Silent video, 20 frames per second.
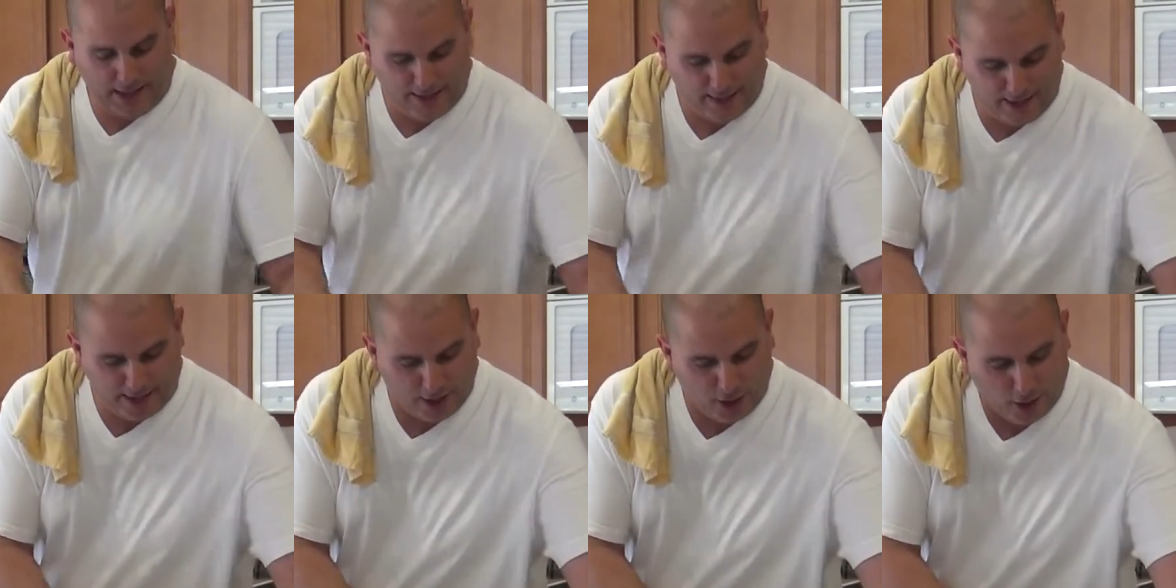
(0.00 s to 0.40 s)

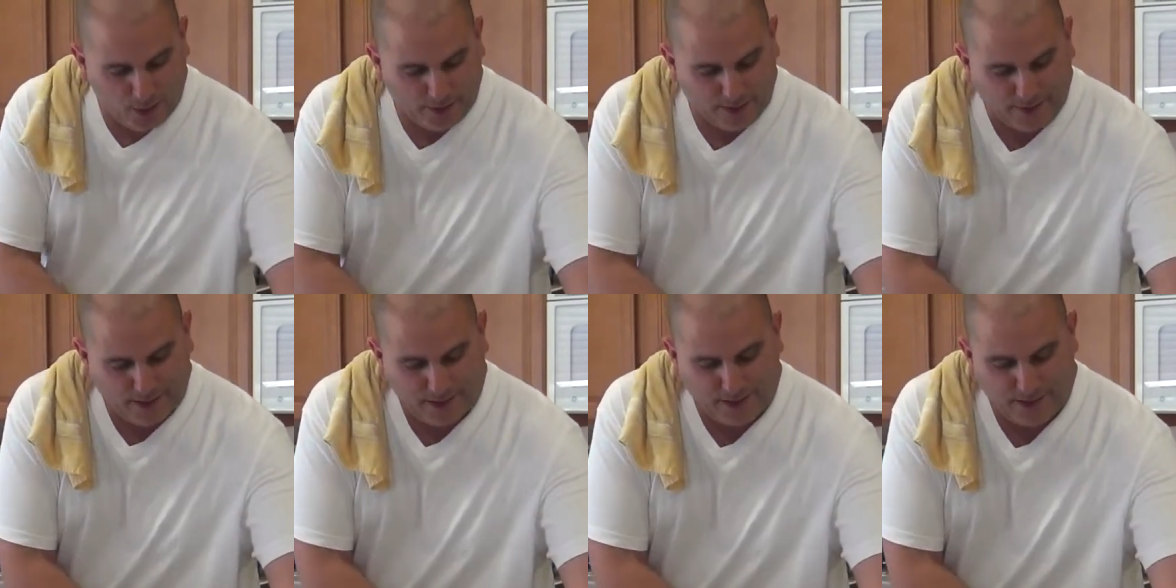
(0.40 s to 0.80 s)
they're
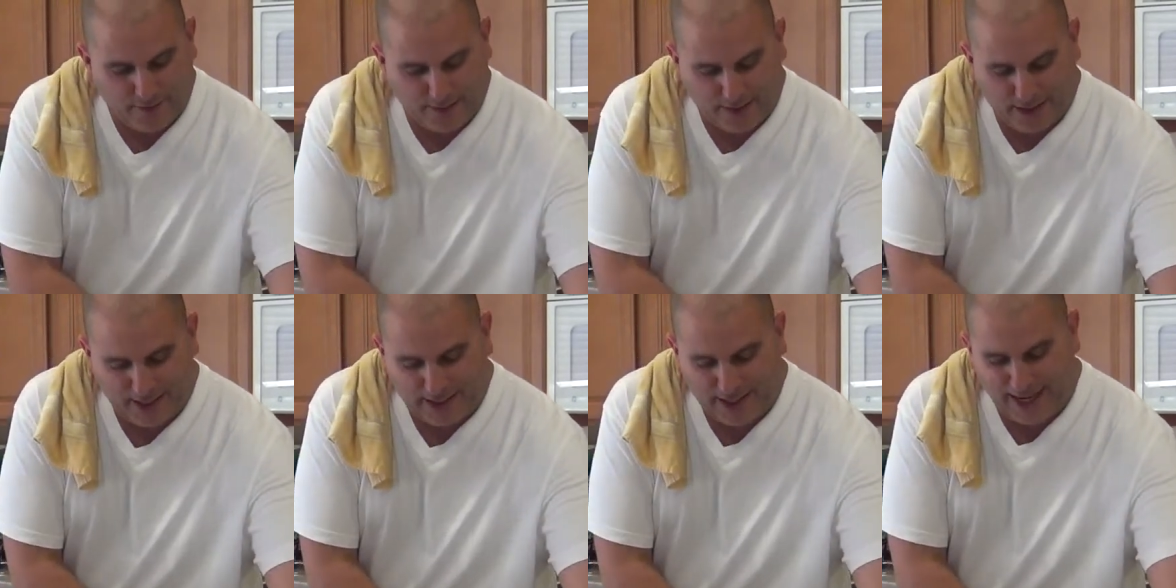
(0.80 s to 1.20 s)
going to
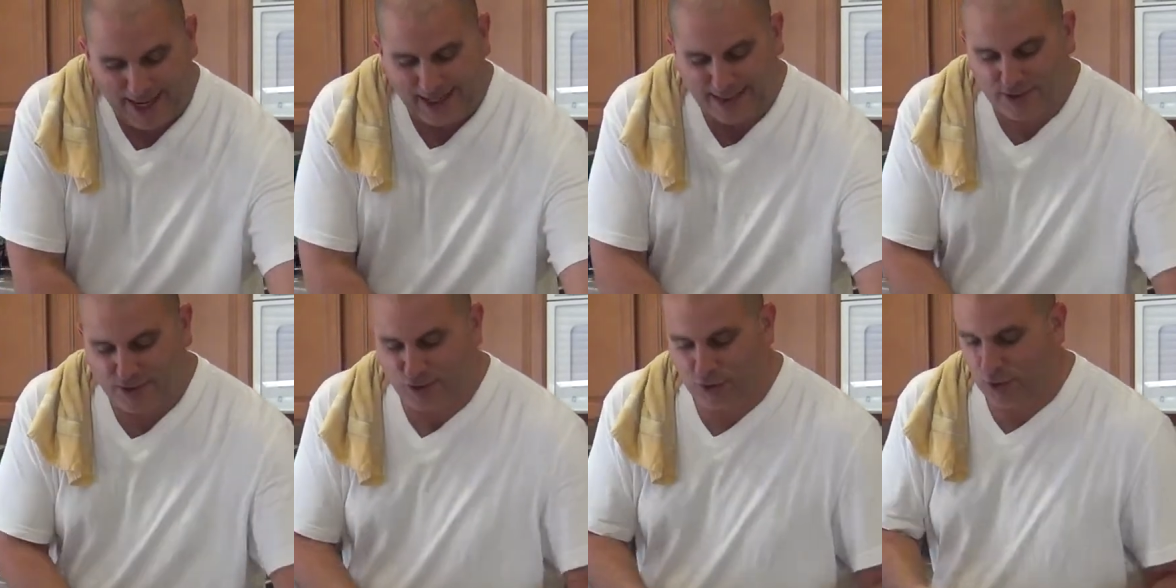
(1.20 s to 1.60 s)
give a
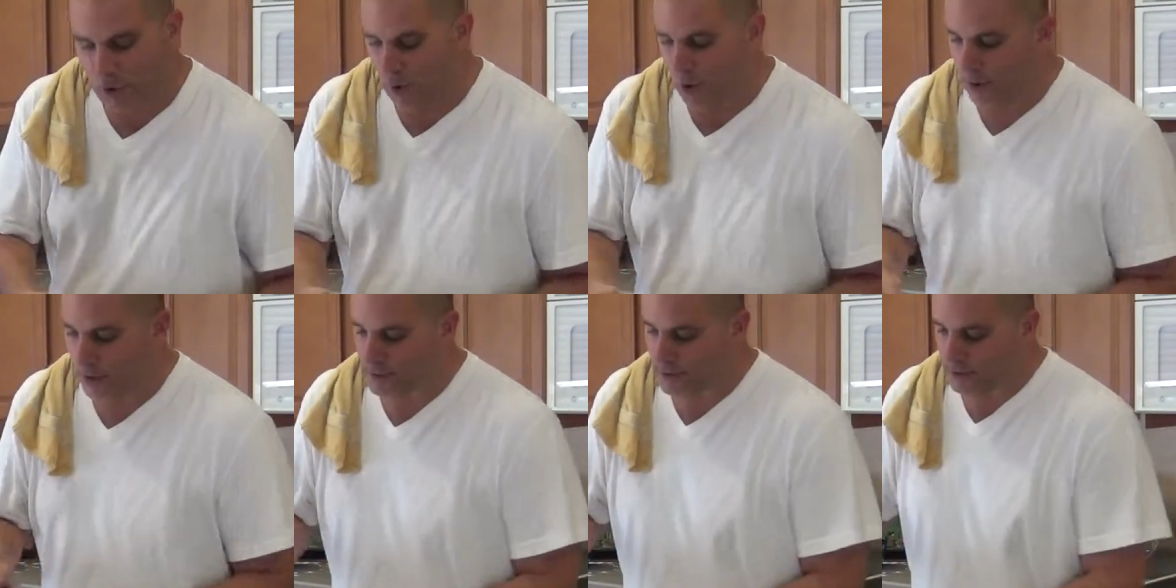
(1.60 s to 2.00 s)
nice
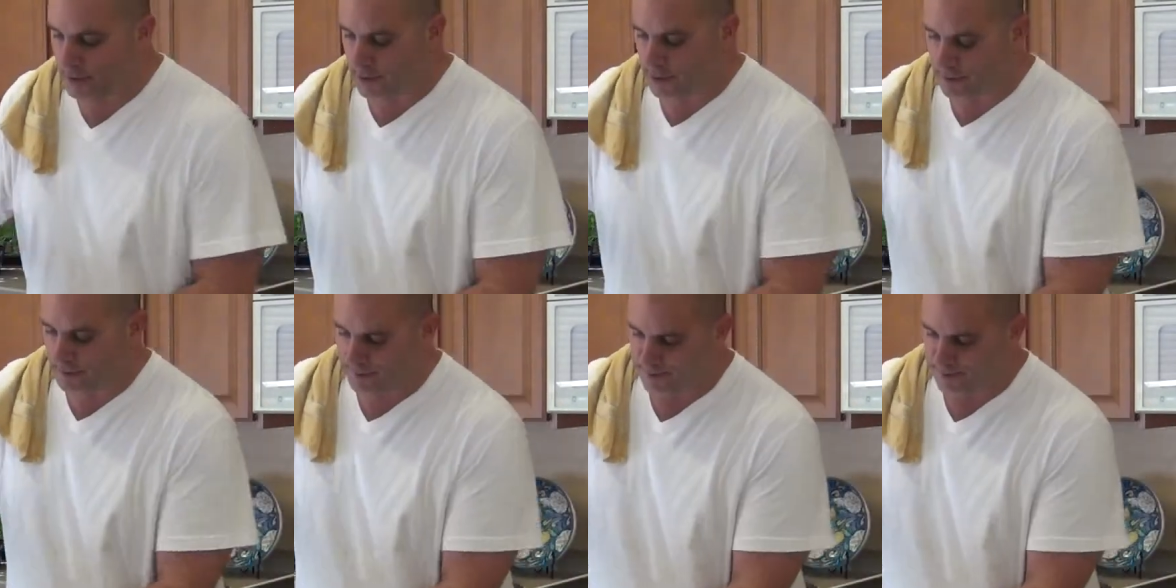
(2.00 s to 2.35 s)
toss.